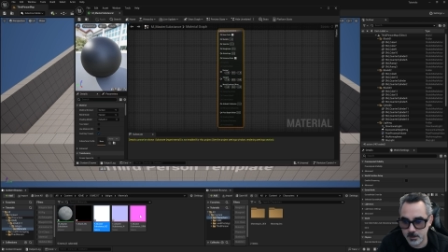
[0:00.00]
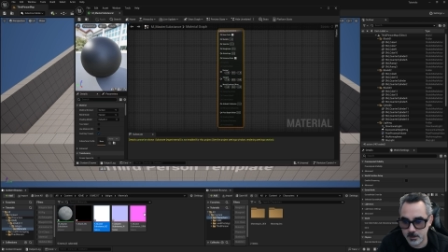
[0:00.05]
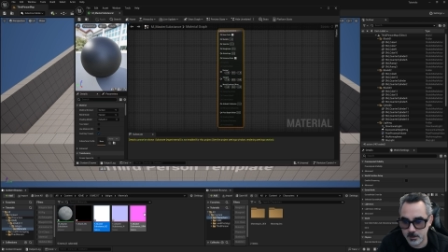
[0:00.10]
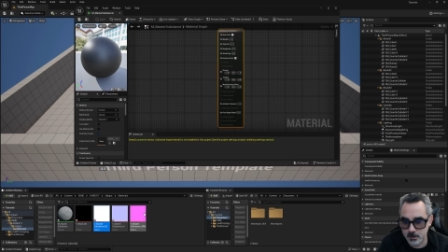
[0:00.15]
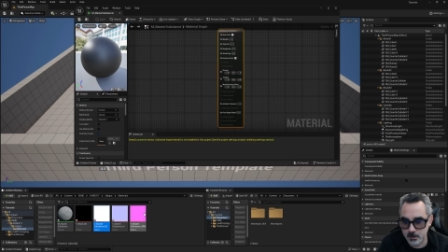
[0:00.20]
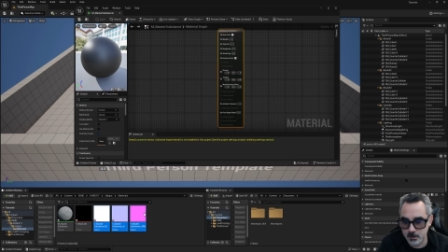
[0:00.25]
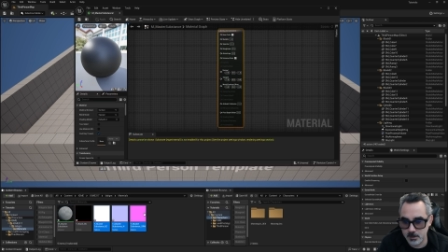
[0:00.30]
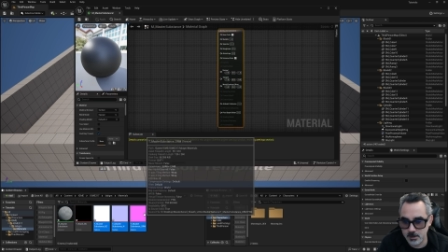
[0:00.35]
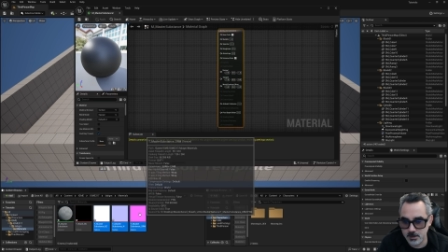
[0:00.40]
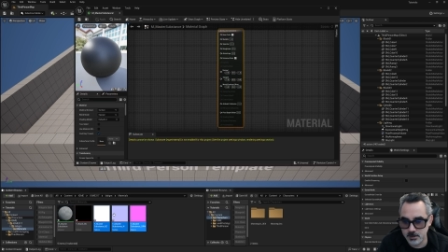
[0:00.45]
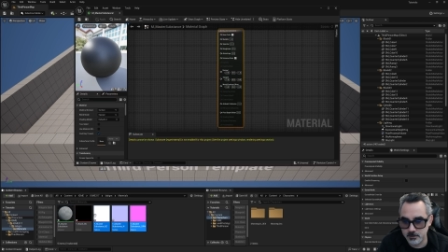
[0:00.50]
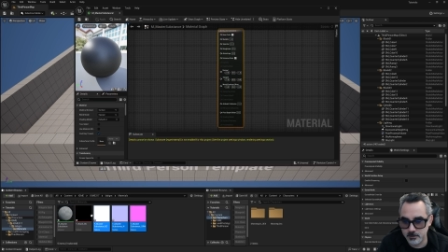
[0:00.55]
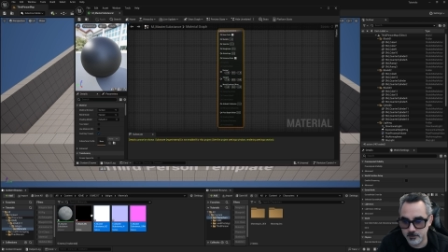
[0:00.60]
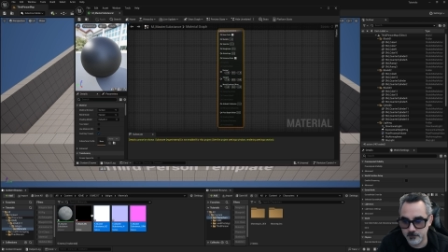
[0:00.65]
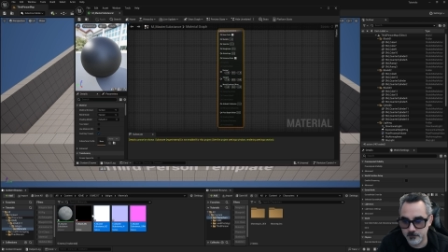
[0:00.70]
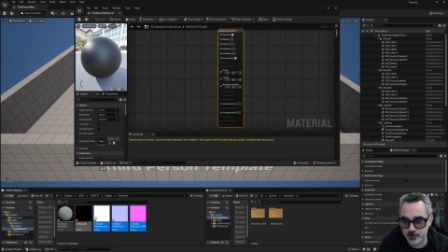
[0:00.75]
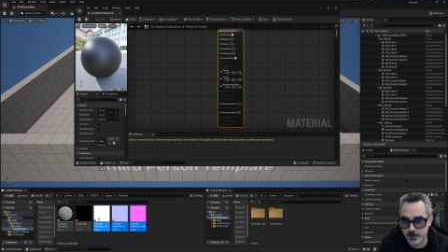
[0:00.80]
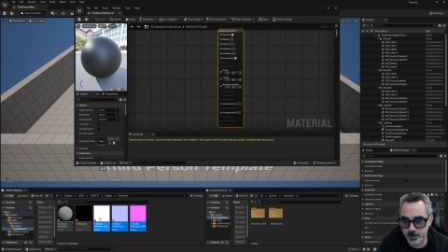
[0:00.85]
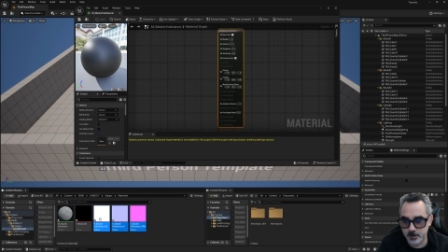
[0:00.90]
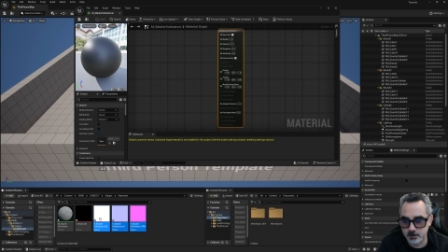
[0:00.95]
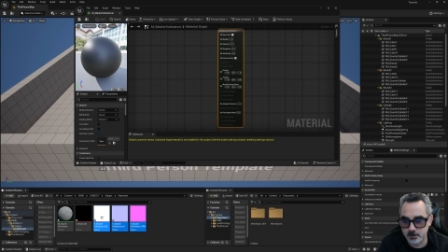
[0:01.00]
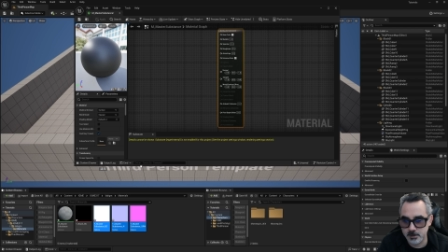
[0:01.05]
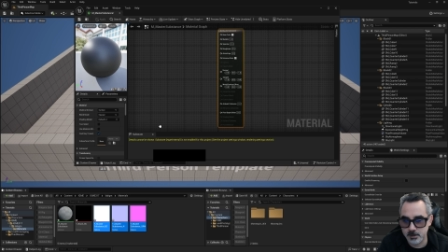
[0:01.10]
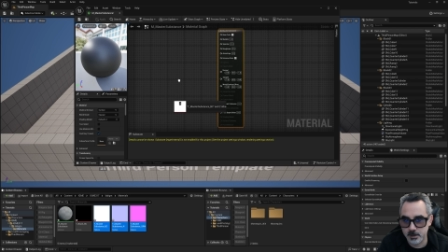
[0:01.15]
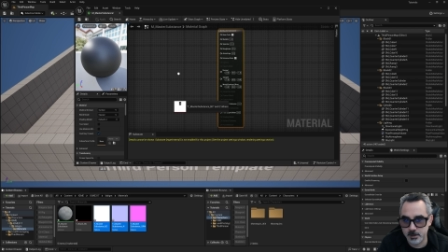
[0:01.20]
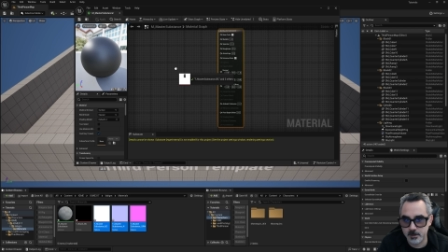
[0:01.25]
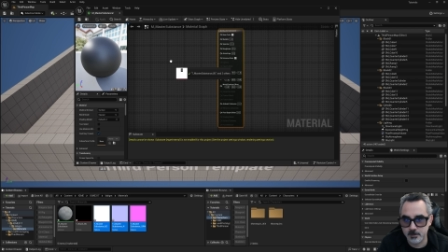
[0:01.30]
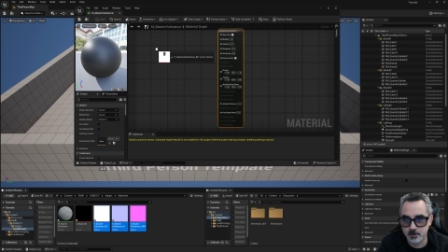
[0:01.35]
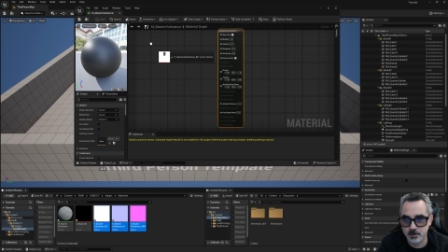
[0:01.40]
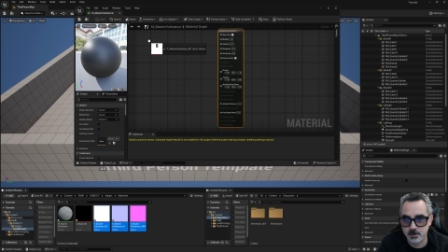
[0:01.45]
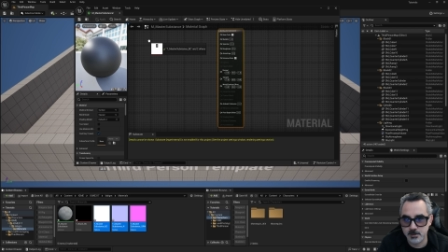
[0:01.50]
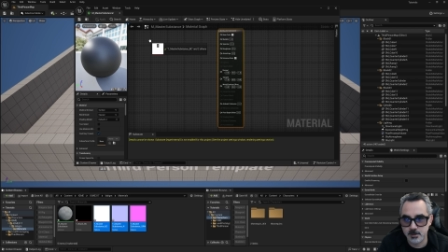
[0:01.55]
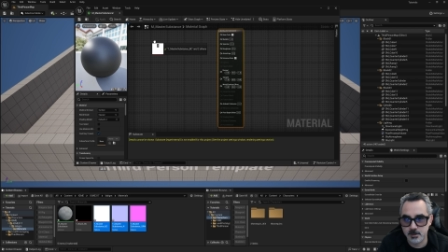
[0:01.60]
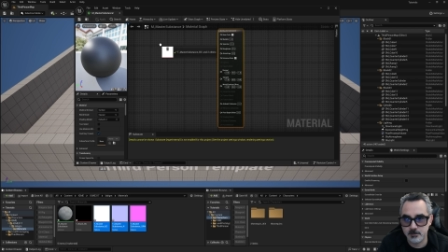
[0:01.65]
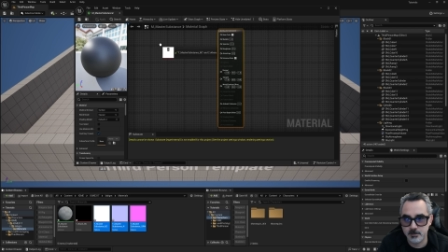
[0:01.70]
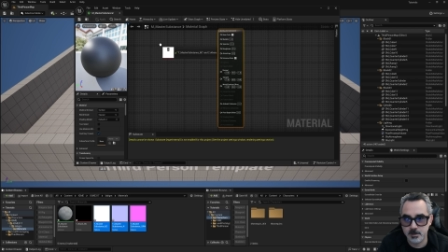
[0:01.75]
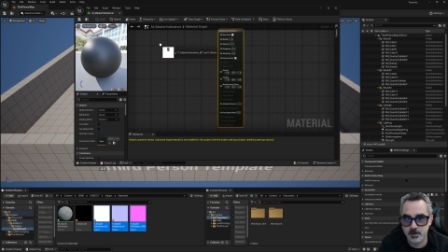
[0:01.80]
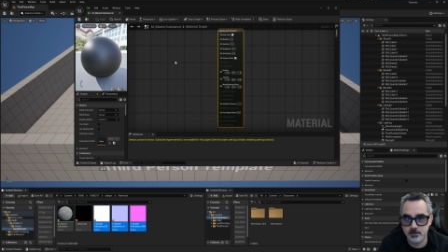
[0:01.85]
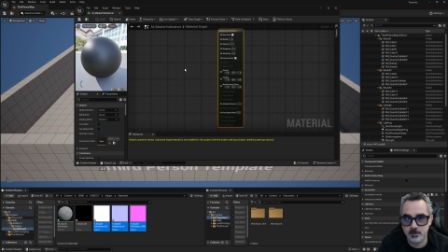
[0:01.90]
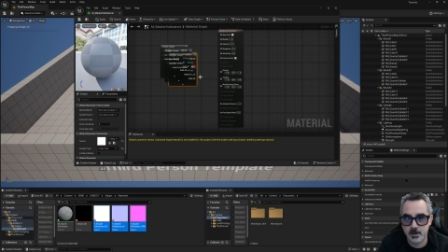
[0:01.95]
these three files, and I'm just going
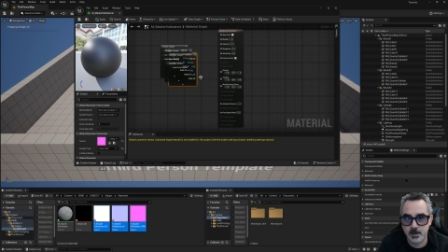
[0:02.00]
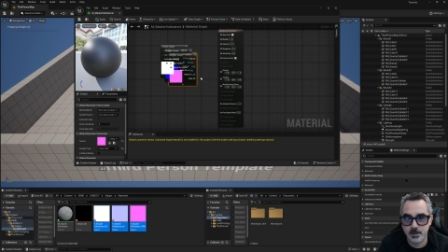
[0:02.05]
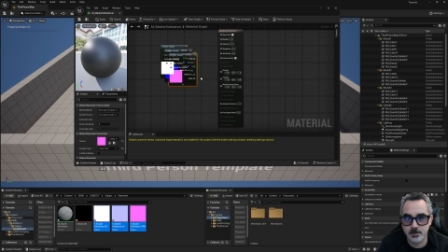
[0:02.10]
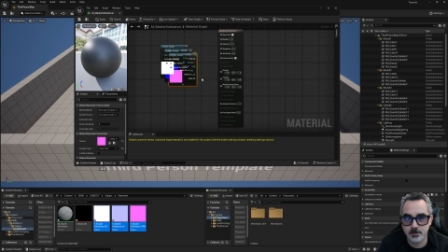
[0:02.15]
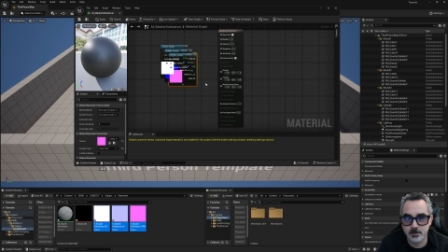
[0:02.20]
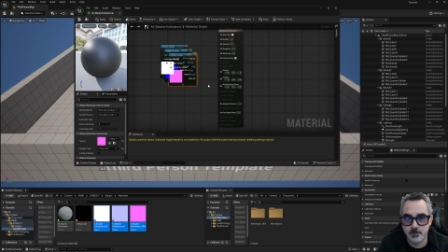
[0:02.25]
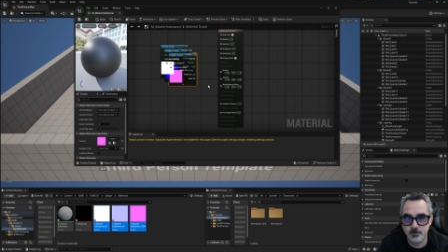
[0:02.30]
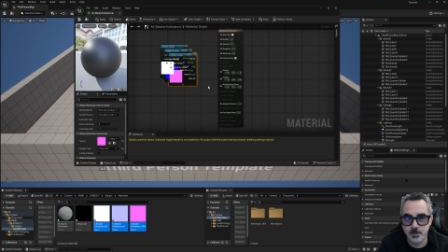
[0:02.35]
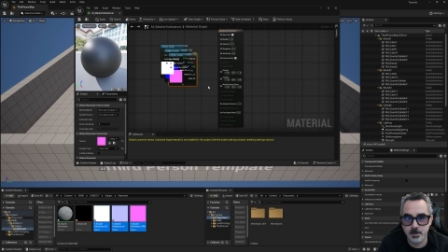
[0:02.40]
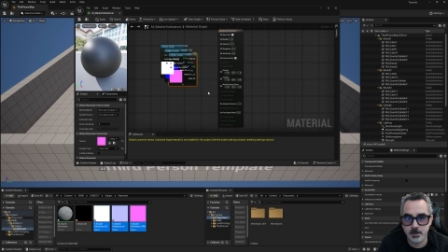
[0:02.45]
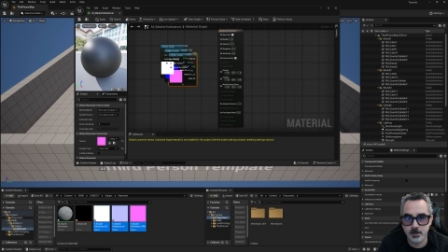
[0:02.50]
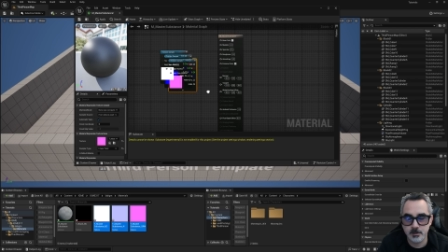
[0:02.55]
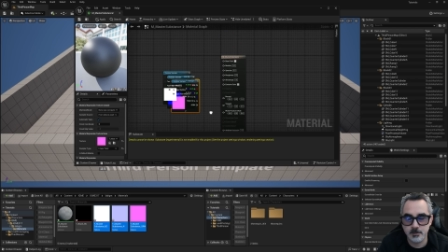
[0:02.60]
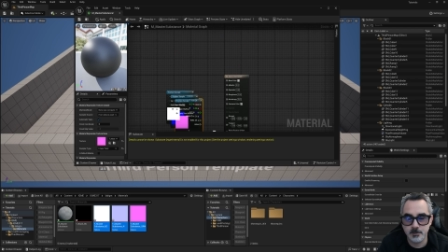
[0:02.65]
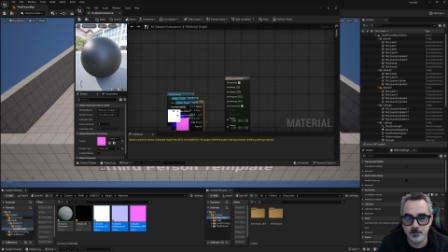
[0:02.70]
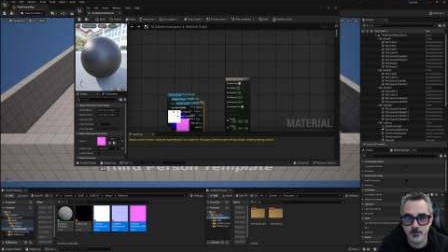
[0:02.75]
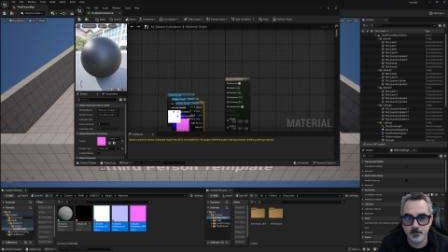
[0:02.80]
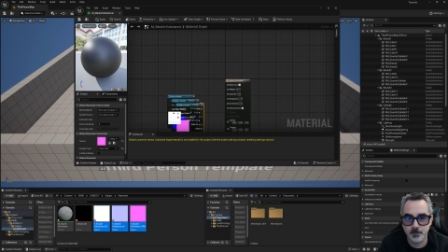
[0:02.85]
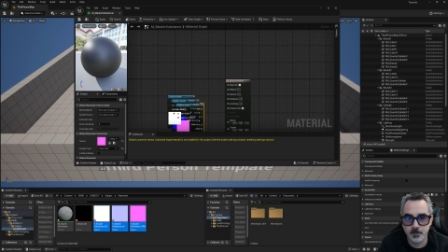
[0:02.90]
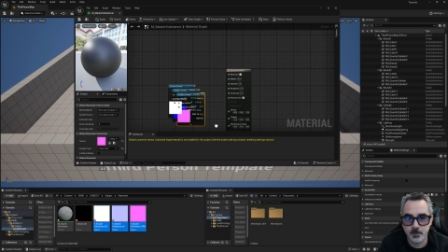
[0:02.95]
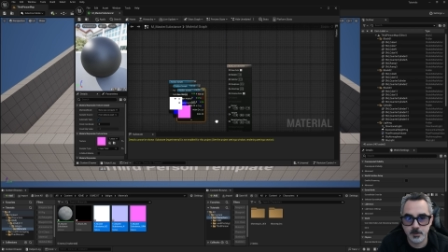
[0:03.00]
to be drag and dropping them.